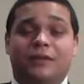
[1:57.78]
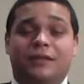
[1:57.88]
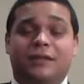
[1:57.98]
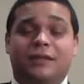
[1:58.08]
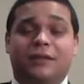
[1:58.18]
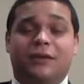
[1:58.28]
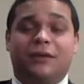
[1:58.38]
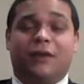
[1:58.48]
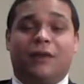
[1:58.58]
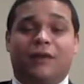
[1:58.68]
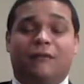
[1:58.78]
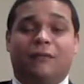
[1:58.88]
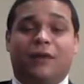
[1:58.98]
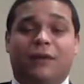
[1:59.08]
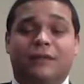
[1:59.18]
considered running for
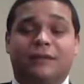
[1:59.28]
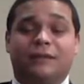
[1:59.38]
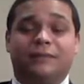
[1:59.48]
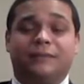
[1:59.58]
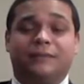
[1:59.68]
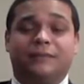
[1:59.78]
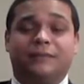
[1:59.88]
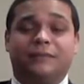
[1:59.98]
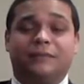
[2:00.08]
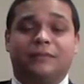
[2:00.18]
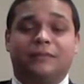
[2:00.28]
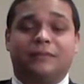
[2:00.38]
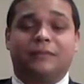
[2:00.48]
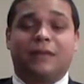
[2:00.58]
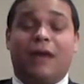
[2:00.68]
president.
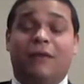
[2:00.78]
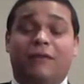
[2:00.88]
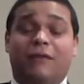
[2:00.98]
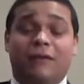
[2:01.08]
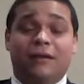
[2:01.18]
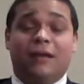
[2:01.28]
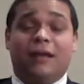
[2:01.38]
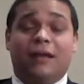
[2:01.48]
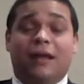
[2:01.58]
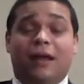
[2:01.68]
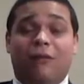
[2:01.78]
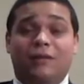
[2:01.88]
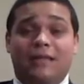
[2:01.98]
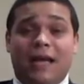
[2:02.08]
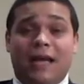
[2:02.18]
However, it
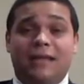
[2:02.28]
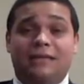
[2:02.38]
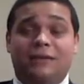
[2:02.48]
was not until